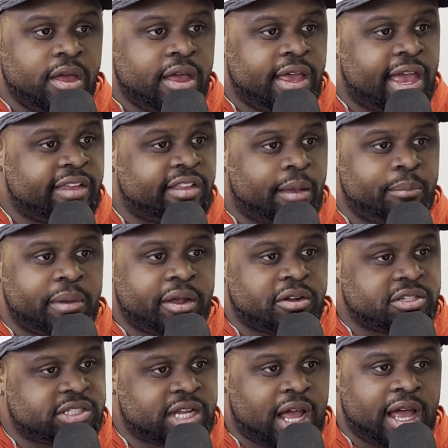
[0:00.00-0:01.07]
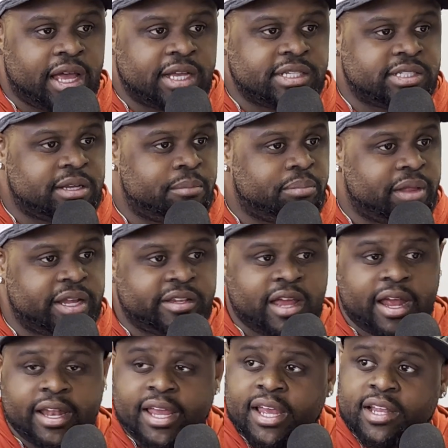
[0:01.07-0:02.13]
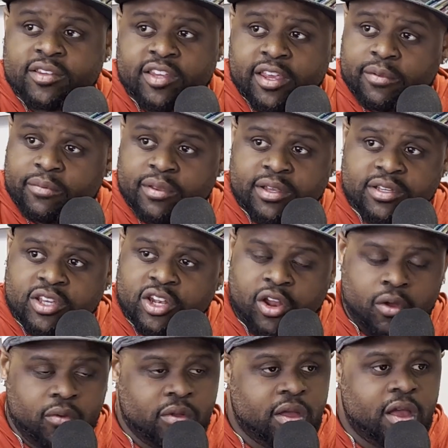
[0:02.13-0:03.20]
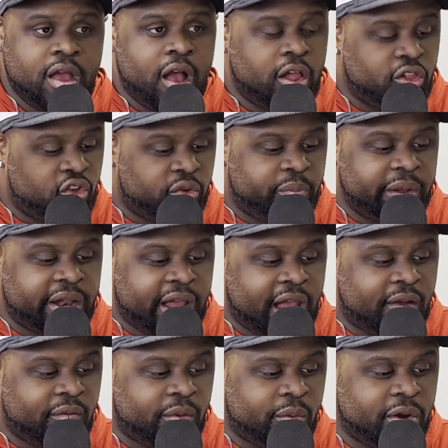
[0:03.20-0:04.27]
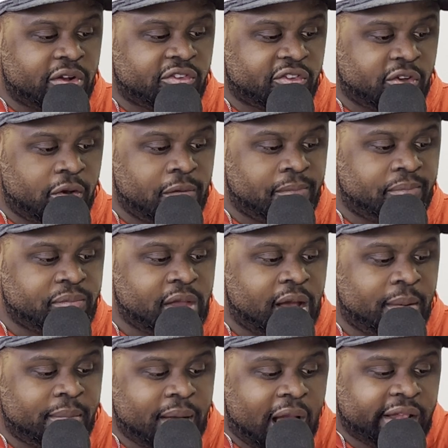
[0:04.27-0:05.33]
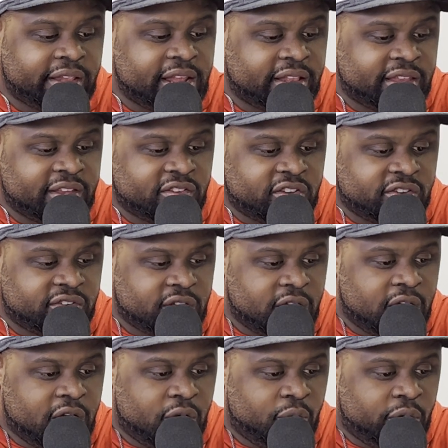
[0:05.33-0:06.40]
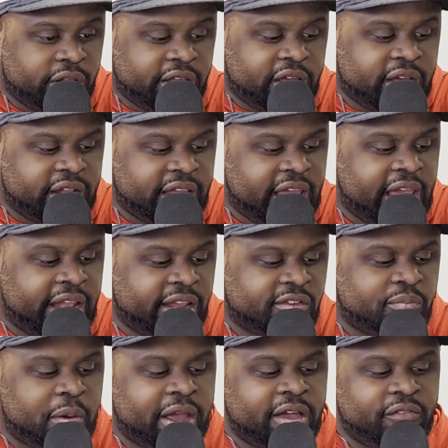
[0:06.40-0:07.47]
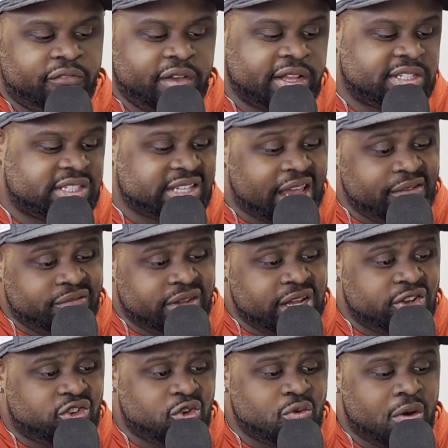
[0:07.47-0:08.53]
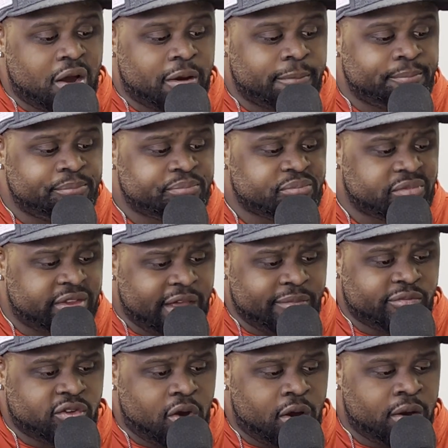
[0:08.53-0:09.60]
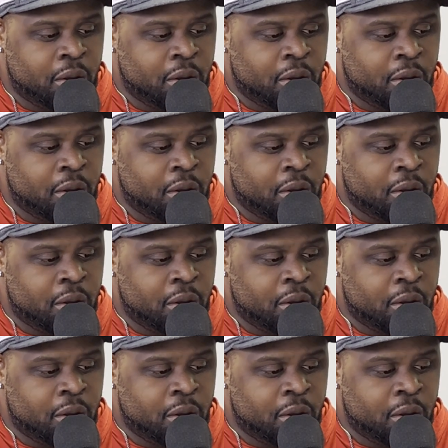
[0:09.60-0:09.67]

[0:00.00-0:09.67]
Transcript: Has that bigger size, can play tight ends. He a little bit of everywhere. So I think this is really good. Again, let's bring a fifth safety to our depth chart.